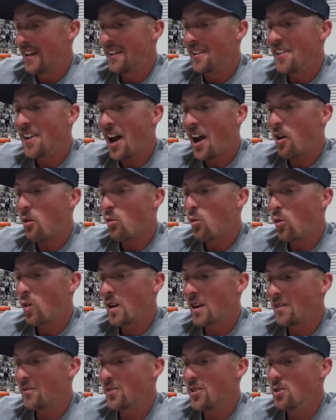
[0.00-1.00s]
Not
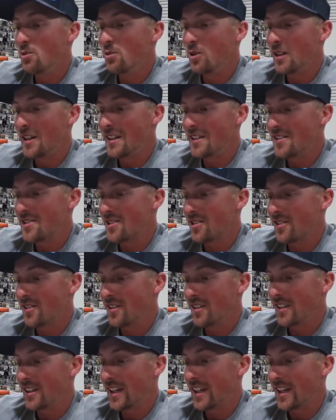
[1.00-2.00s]
one of you will enter
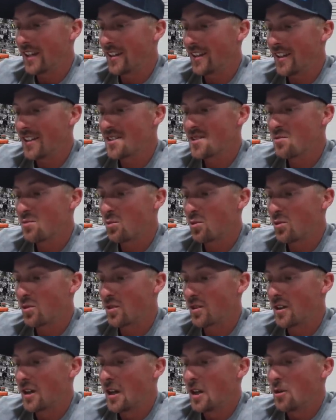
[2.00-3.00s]
the land I
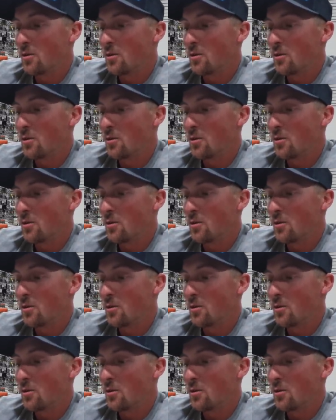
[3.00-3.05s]
swore